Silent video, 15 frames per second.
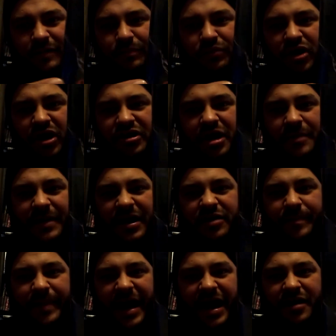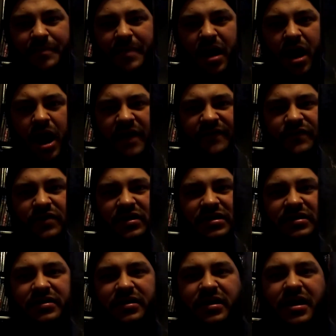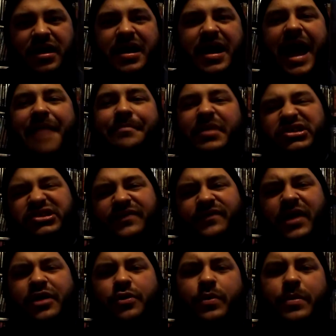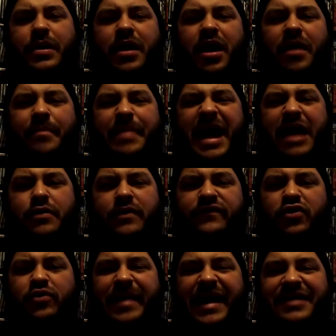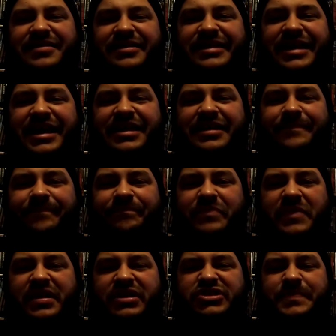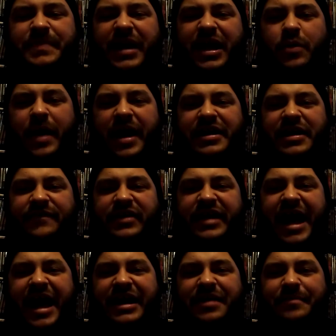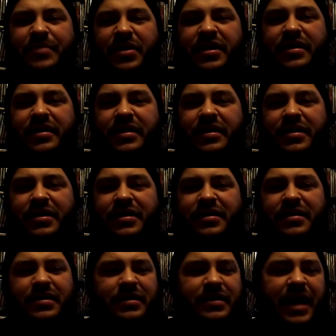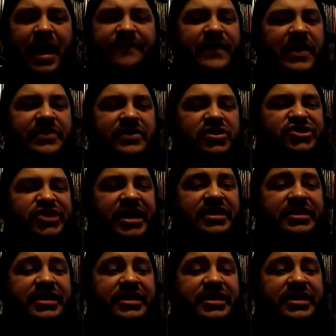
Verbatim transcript: blood coming out of the bottom, offering I must have read a, a bad review back in the day. It's probably why I never got it, but I finally decided to